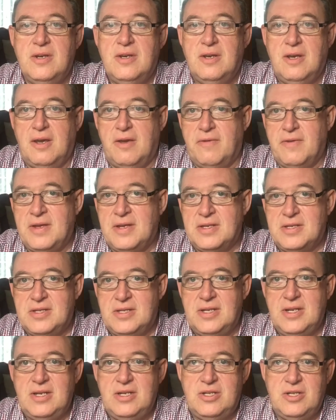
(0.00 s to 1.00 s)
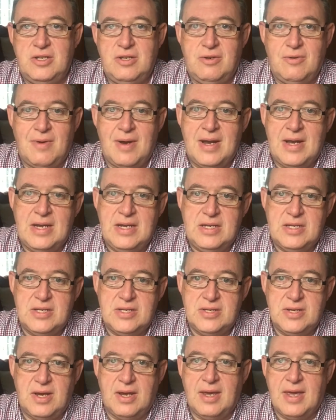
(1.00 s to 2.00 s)
If that's teaching granny to
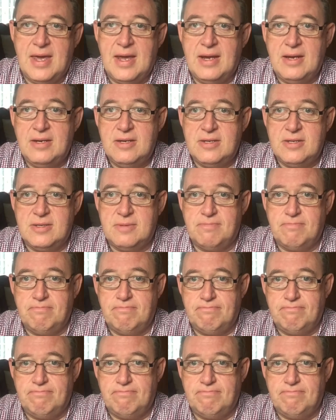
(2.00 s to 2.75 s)
suck eggs,